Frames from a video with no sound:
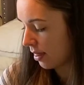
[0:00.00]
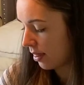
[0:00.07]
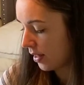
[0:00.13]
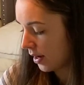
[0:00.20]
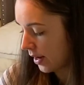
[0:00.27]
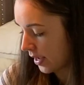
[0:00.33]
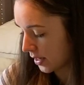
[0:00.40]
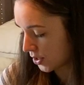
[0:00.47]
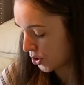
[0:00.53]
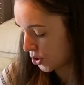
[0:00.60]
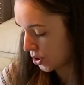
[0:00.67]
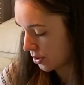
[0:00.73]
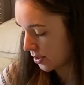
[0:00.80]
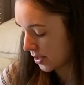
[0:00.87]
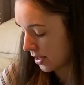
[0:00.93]
The next
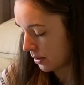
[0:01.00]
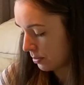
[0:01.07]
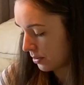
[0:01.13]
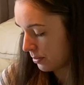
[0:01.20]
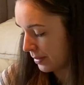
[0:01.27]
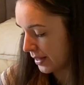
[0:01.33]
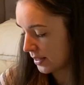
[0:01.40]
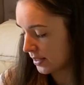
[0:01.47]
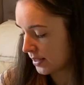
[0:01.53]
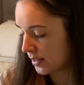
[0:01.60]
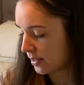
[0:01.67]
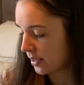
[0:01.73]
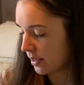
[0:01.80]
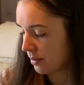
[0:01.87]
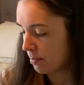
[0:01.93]
2 supplements,